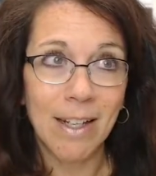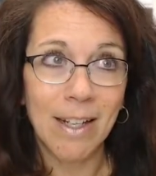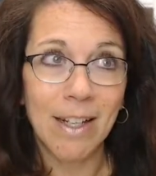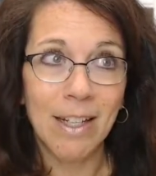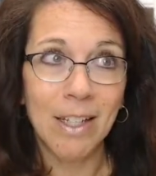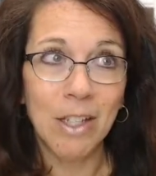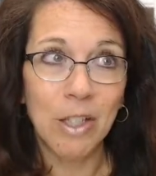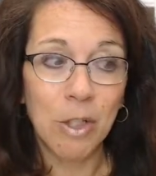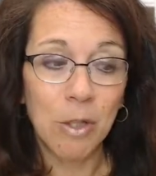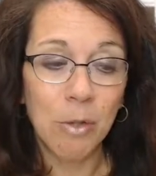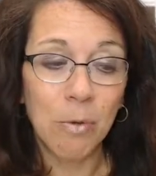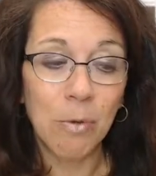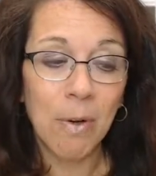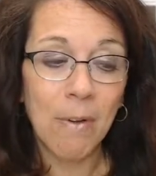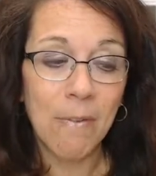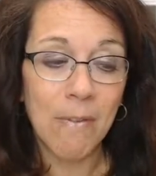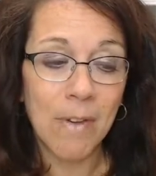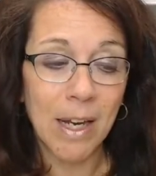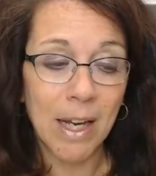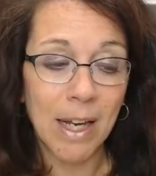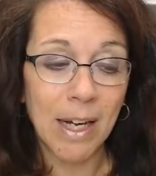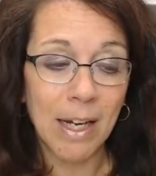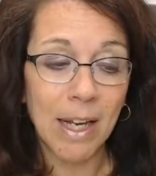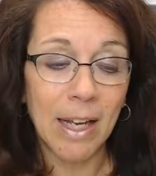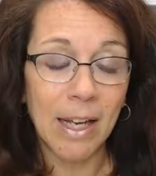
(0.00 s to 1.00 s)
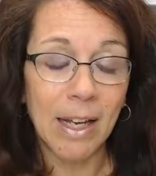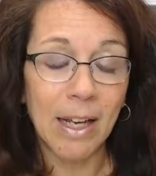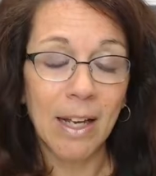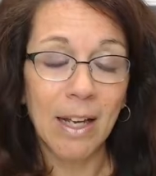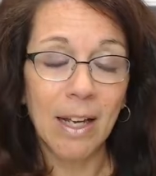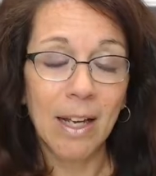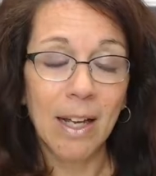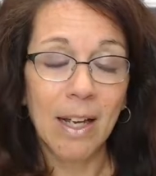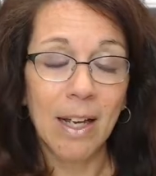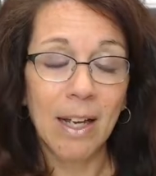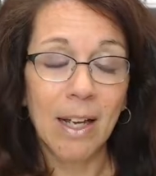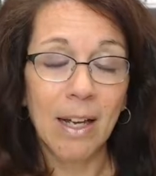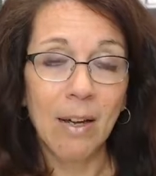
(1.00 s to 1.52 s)
Intuitive eating
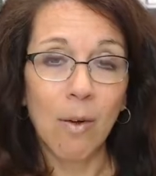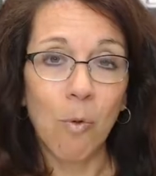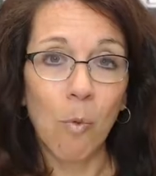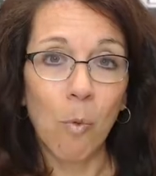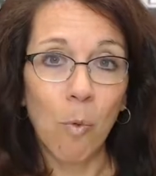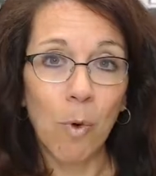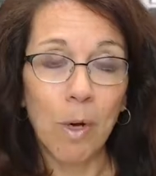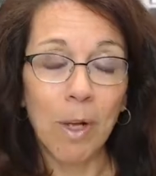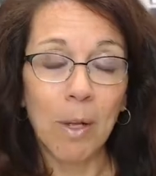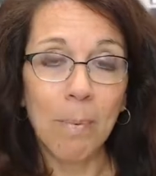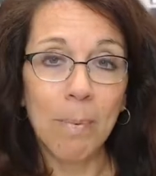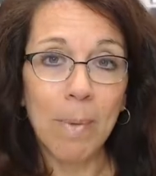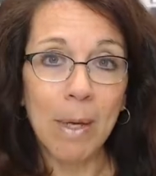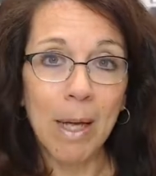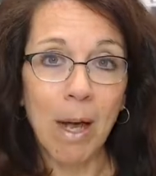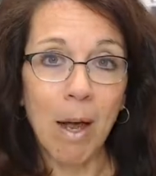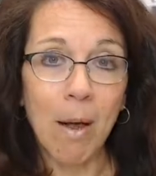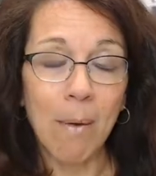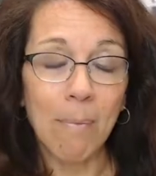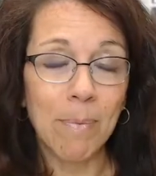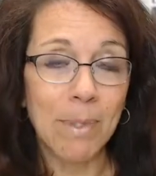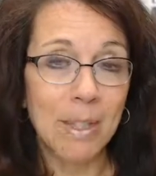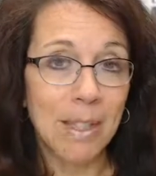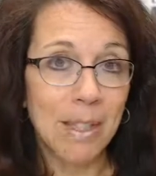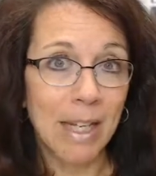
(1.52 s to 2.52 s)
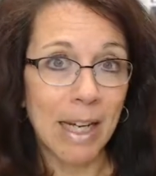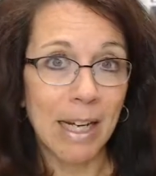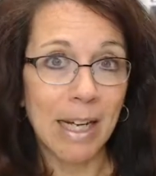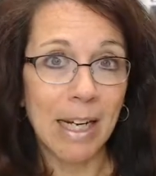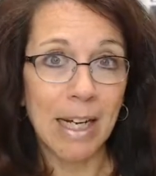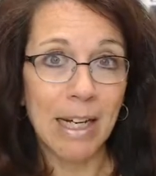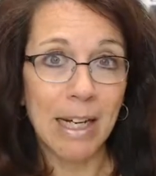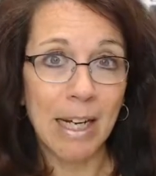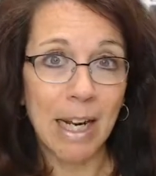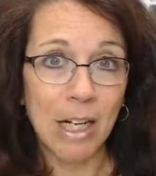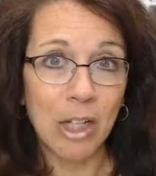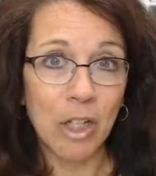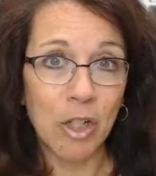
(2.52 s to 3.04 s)
will become
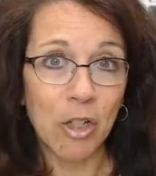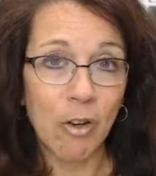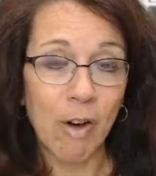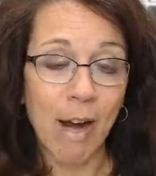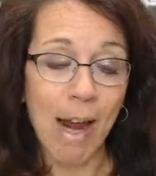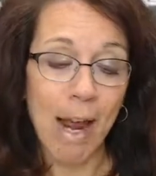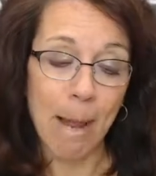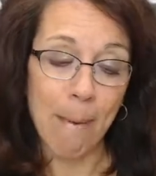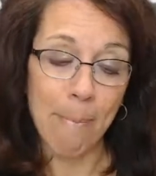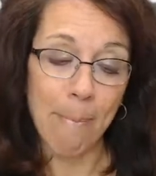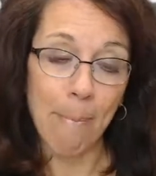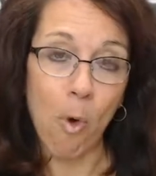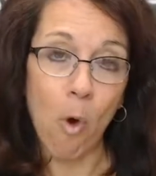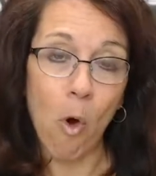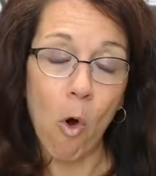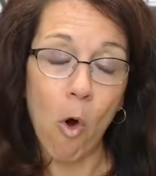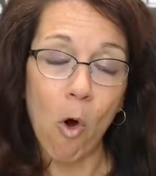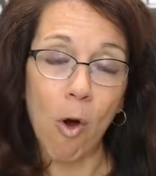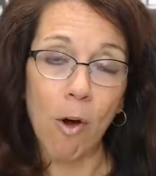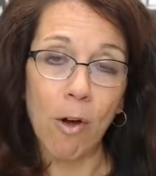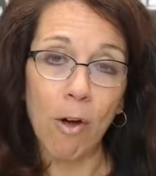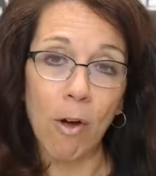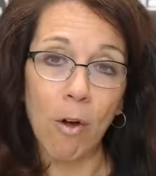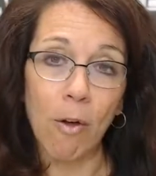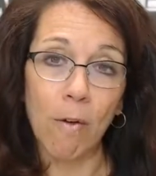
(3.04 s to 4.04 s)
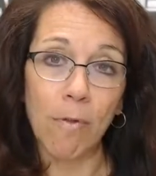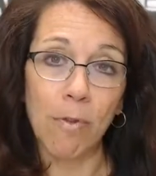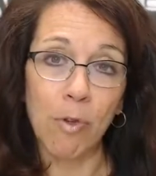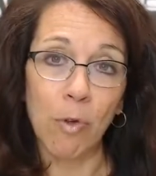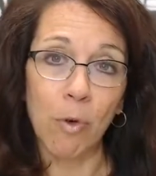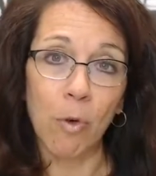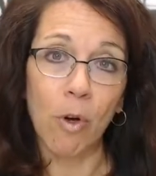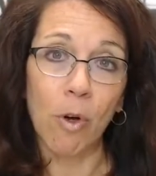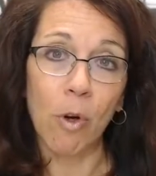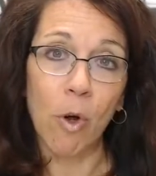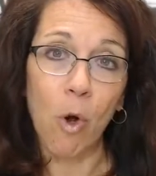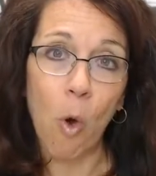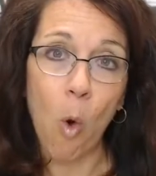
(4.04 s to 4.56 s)
second nature, a part of
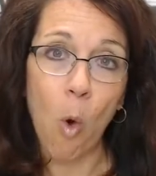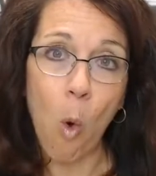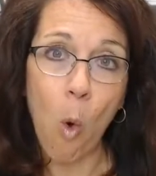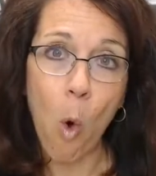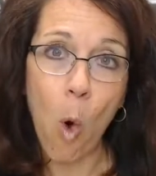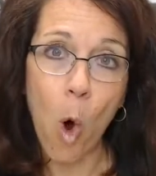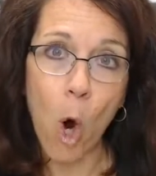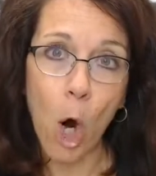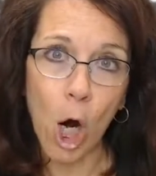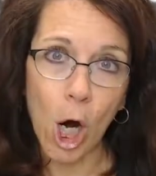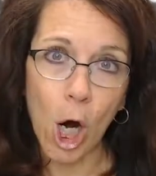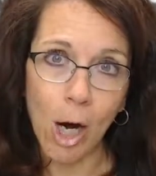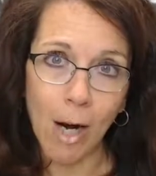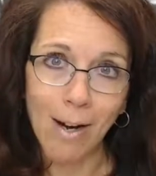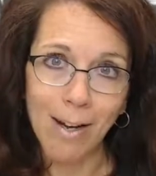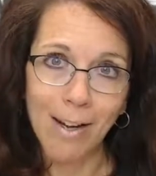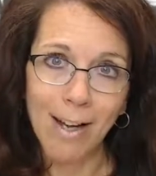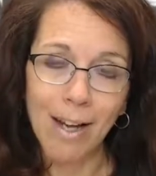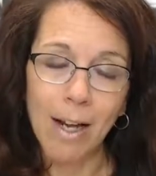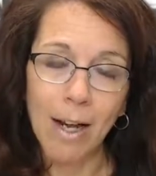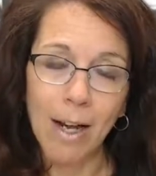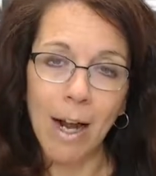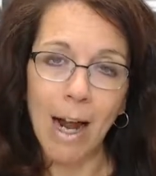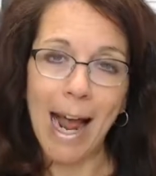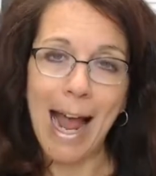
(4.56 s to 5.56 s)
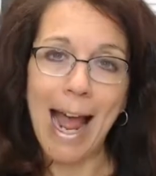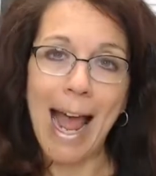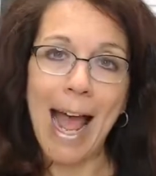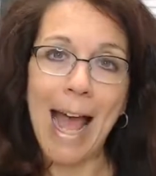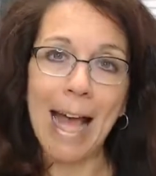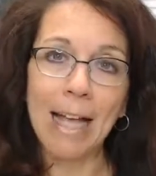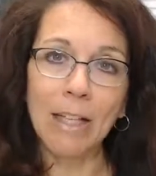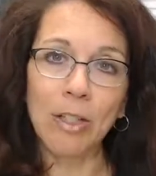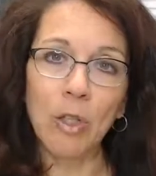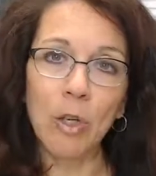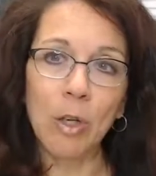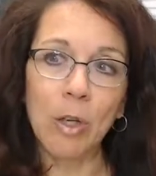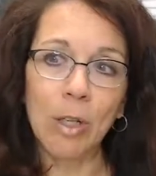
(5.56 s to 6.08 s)
your core as you